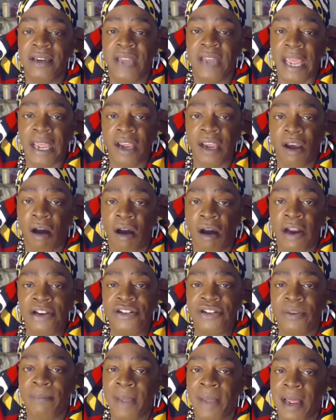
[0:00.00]
and guard
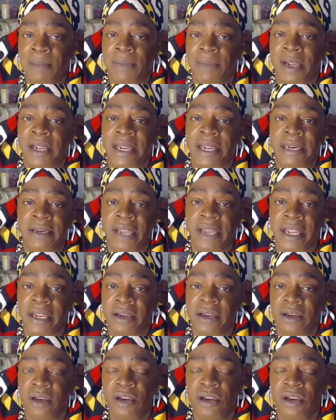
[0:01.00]
your mama and,